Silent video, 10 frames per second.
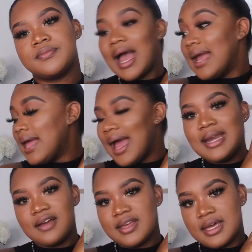I
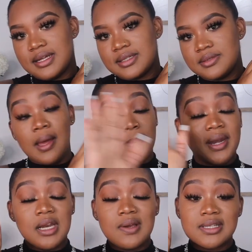never get it.
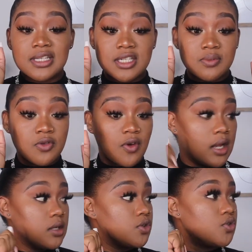But anyways, let's just move on.